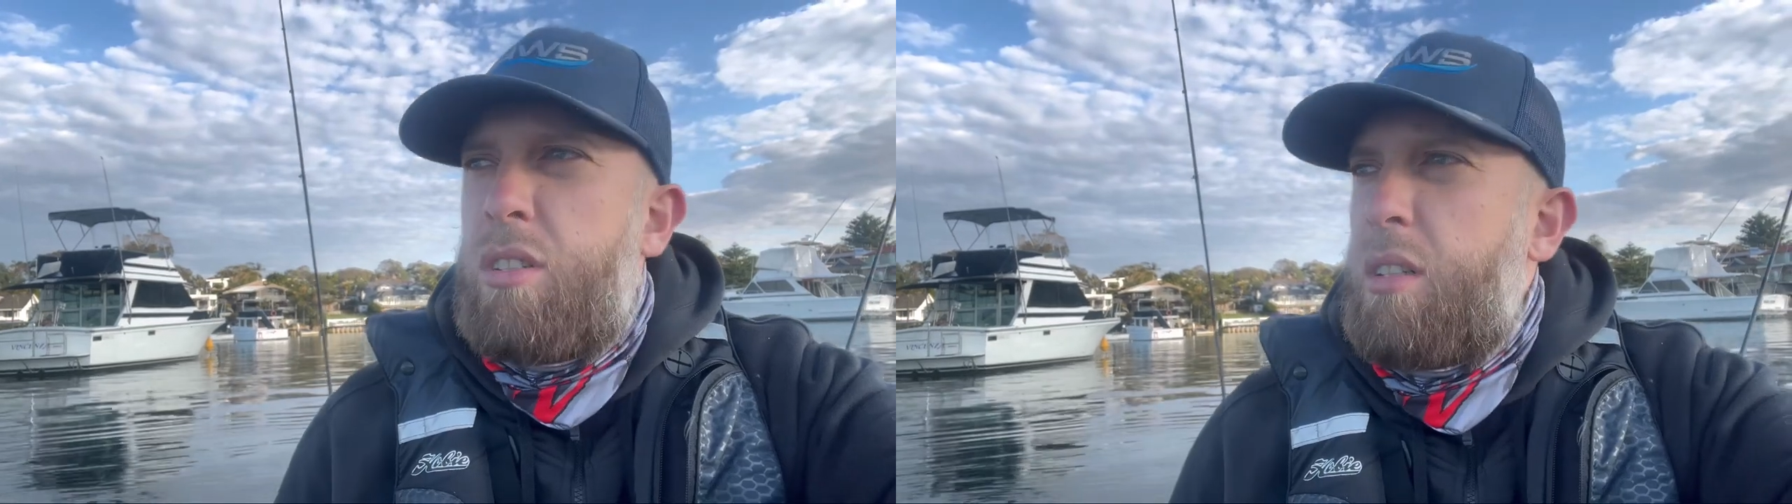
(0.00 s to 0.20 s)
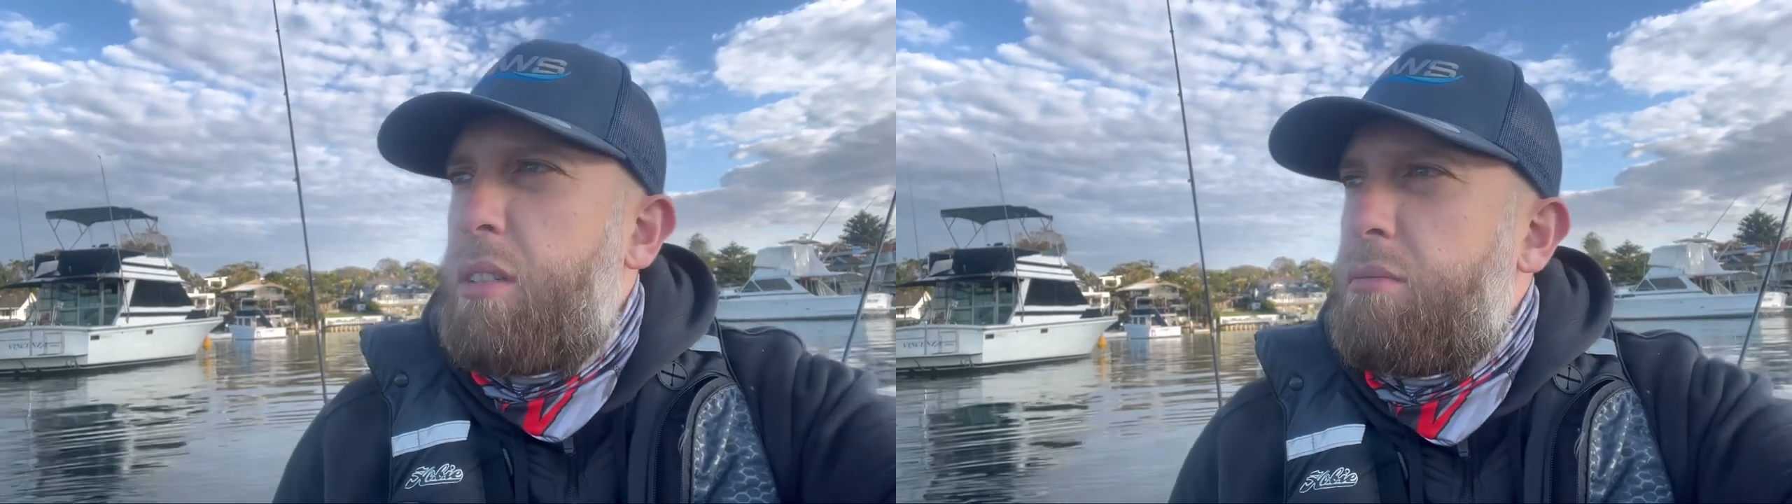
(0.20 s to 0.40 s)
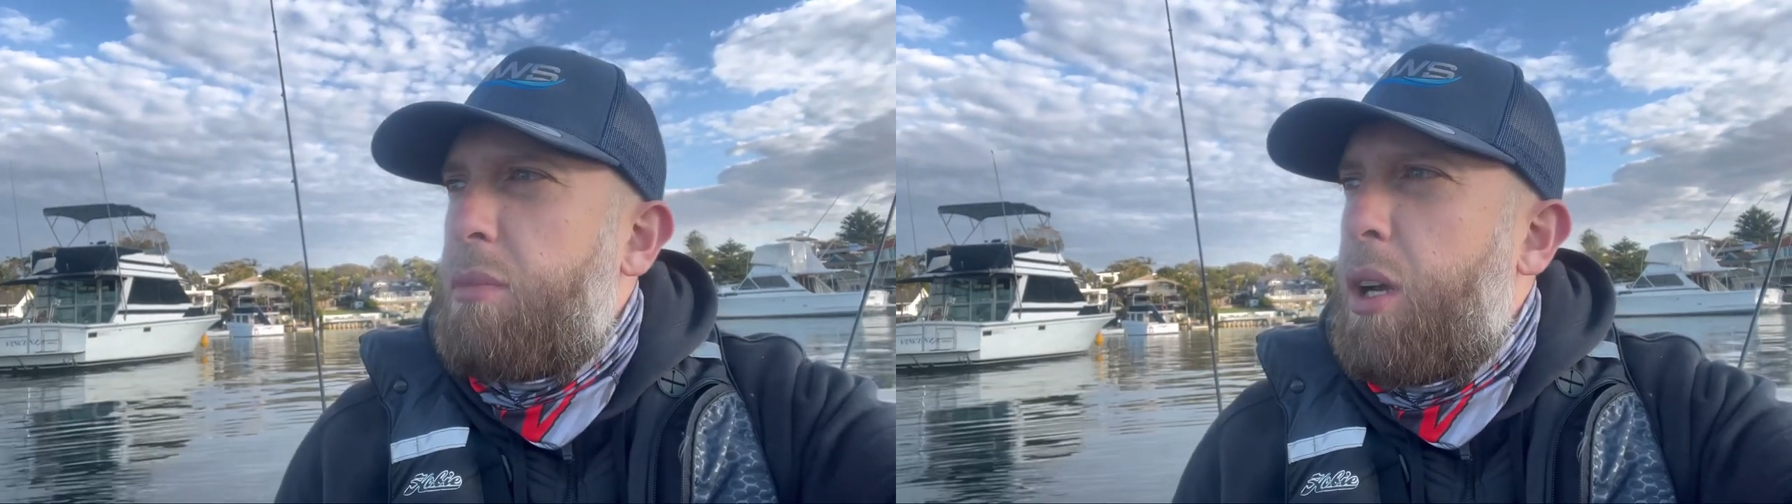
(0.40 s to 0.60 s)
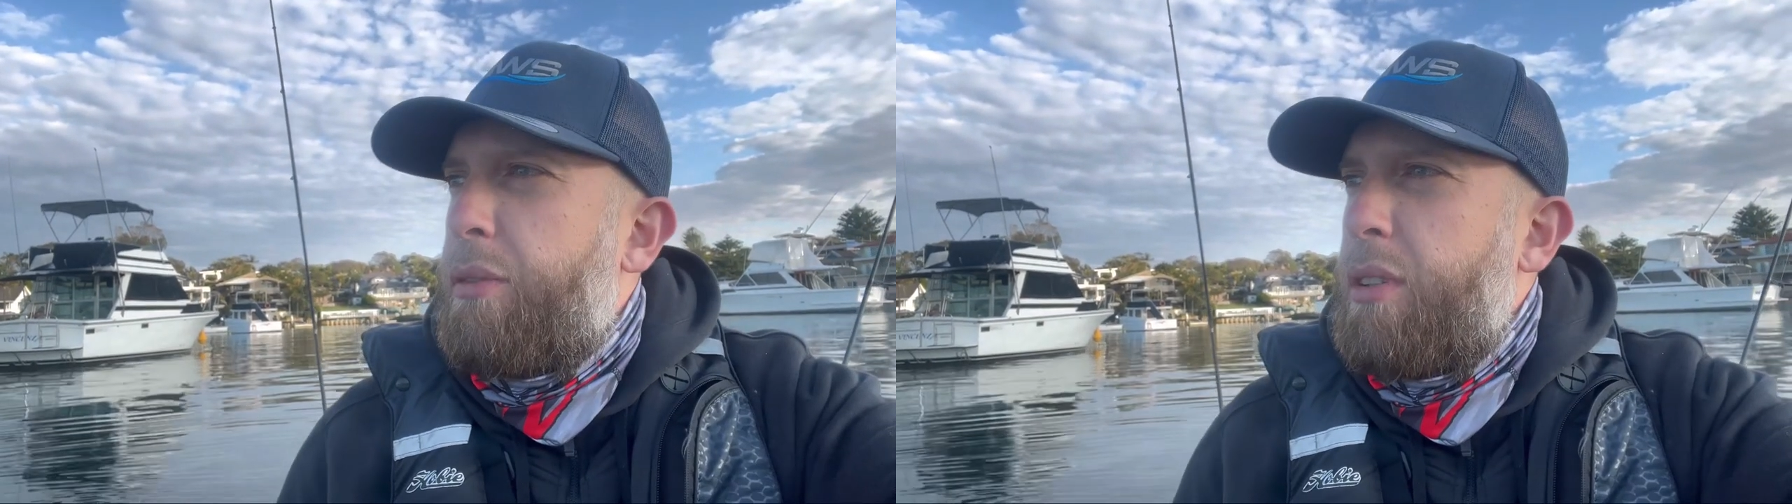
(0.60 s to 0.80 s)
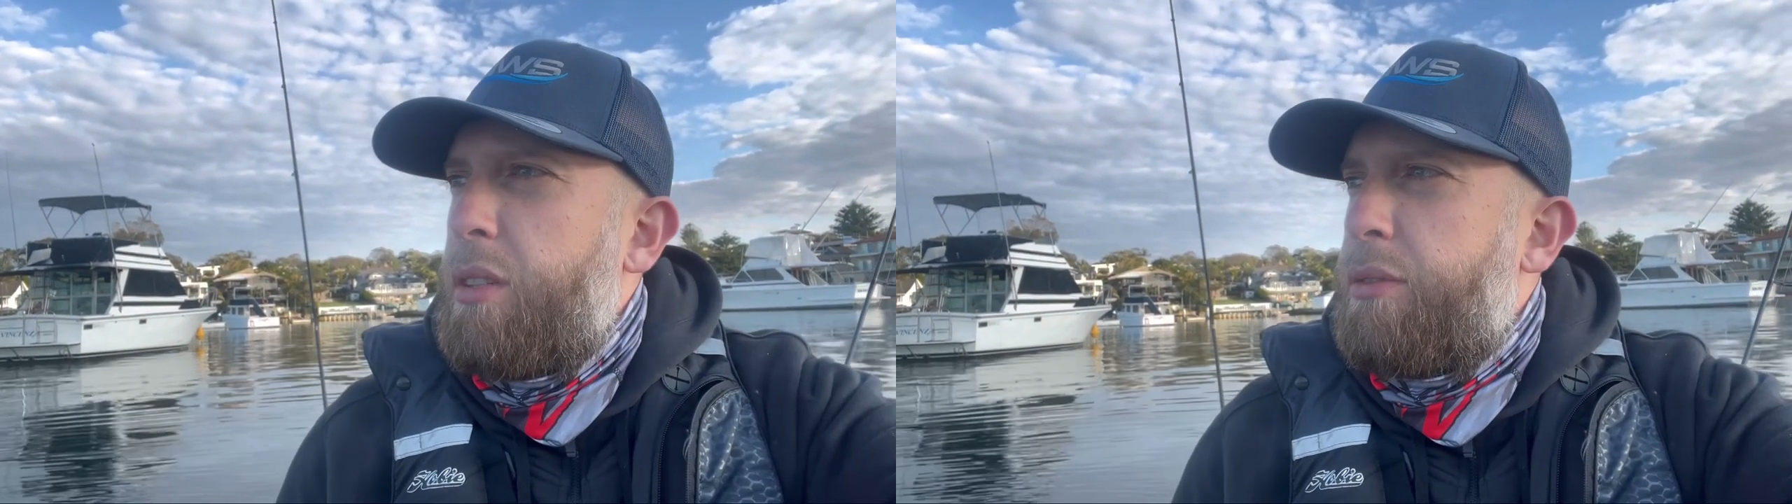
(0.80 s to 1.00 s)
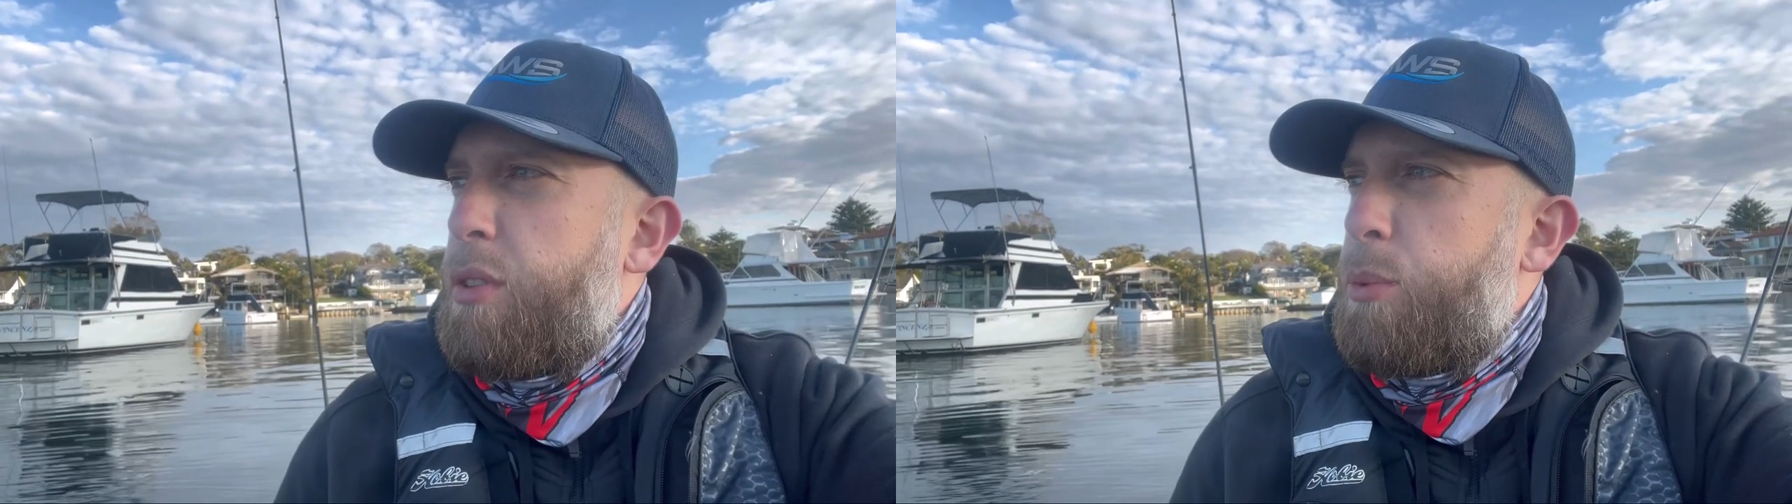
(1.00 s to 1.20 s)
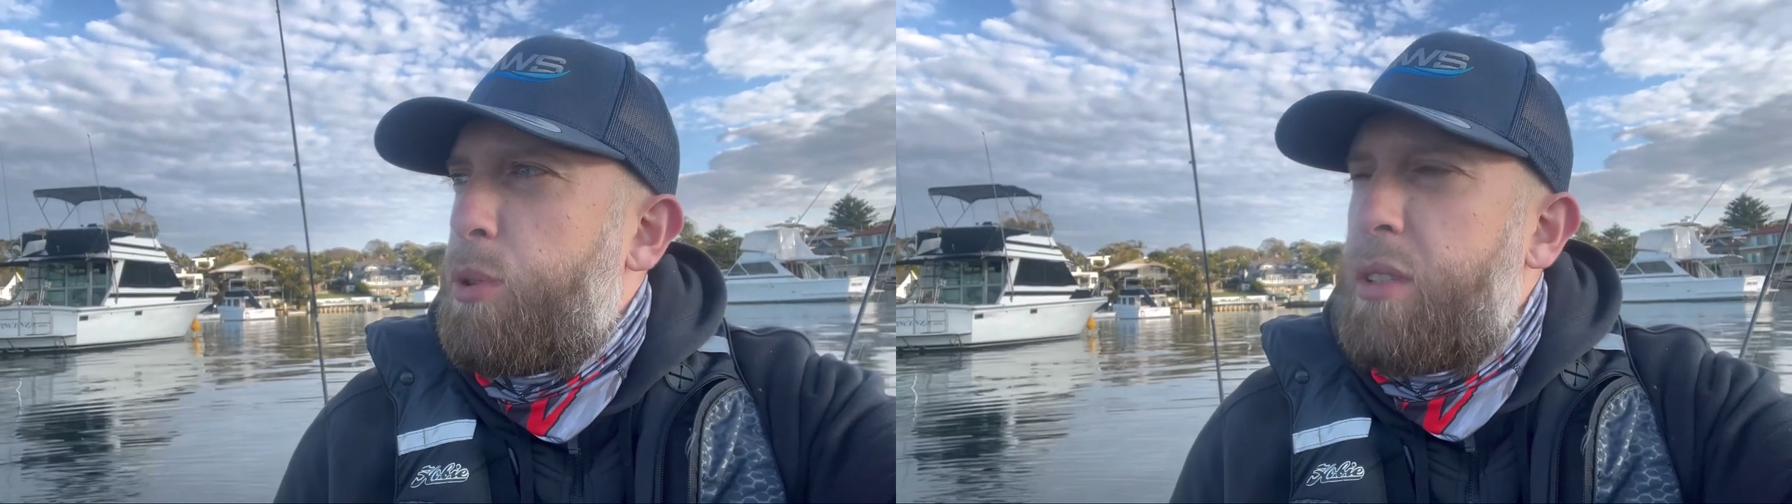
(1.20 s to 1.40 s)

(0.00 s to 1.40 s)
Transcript: So hopefully a few more